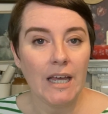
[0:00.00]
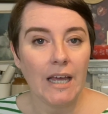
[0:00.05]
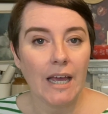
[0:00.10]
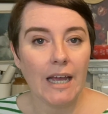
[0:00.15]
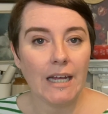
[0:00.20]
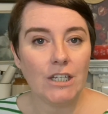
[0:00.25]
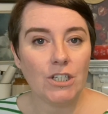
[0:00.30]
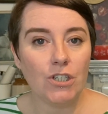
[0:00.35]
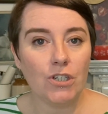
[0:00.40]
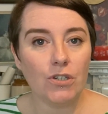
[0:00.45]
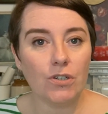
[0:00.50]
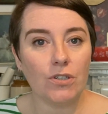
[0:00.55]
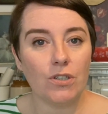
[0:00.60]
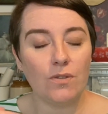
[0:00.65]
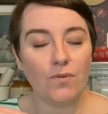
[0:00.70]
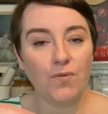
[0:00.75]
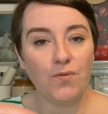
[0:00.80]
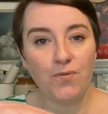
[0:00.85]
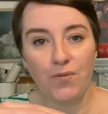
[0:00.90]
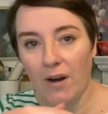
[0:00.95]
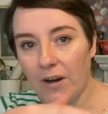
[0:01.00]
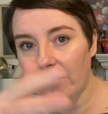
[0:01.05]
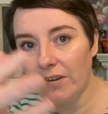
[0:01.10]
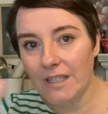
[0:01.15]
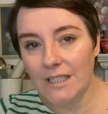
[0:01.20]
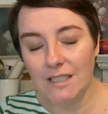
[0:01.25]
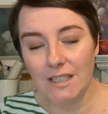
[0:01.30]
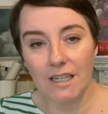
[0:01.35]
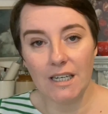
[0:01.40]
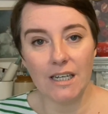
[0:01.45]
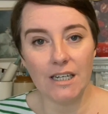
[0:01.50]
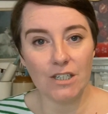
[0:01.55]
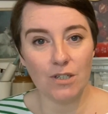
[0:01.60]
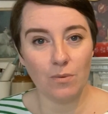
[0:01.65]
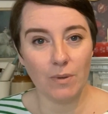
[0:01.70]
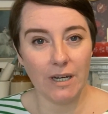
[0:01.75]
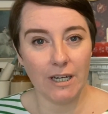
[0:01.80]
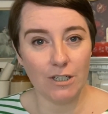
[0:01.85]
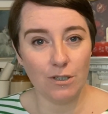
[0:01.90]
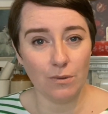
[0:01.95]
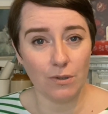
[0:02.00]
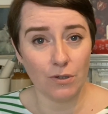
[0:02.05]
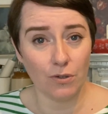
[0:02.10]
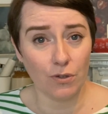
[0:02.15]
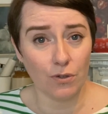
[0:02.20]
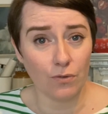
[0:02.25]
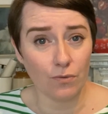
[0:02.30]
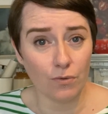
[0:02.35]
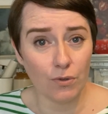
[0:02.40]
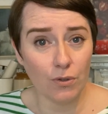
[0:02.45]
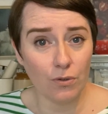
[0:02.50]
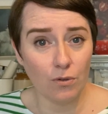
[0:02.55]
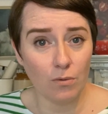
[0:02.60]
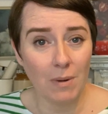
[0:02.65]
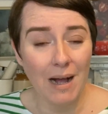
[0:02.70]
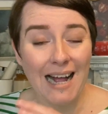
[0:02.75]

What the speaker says: it just ferries the heat away to another room,